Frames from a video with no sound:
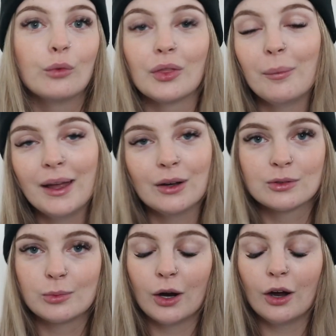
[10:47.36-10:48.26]
of what the
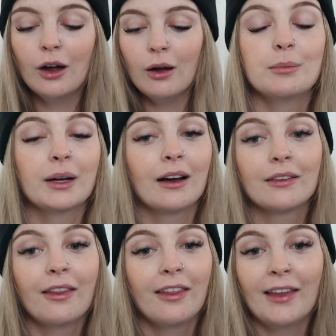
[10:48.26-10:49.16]
meals were. But
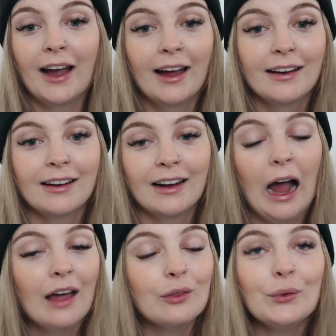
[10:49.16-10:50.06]
other than that,
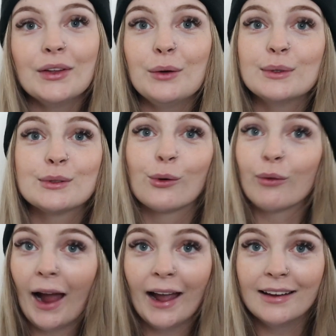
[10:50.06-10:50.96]
I thought that it was
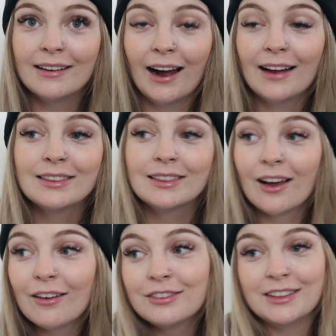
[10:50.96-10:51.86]
great. I
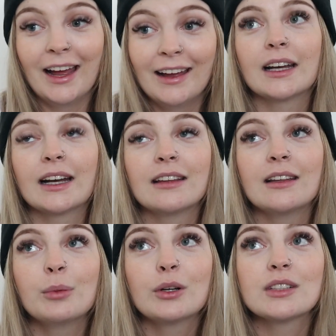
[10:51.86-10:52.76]
loved it. And I
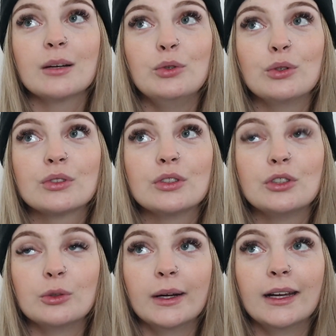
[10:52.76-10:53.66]
think because I'm used to
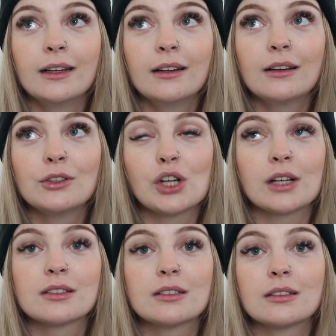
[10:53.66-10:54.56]
doing
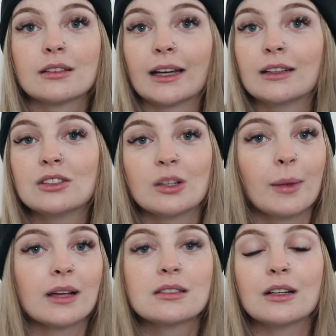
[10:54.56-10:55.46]
just like
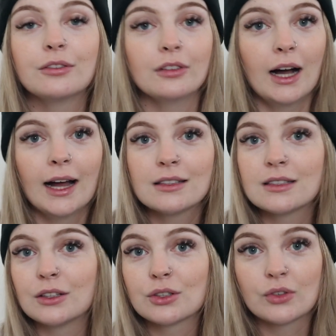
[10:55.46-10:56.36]
domestic flights
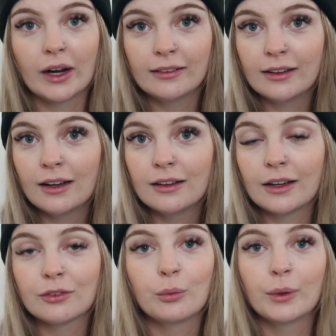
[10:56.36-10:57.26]
in Australia,
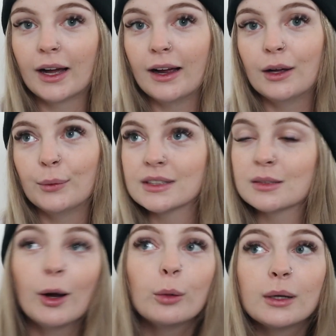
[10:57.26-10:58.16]
like from when I went
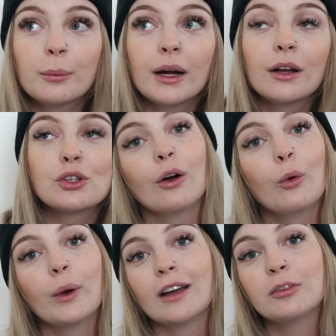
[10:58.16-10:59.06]
to Melbourne a bunch
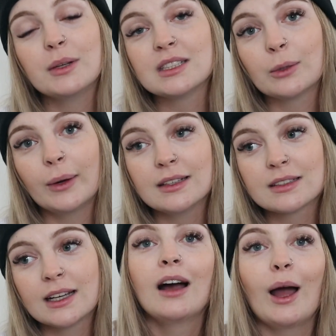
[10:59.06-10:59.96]
or when I've been to
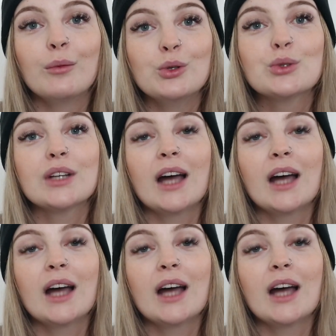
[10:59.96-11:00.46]
Queensland, I'm used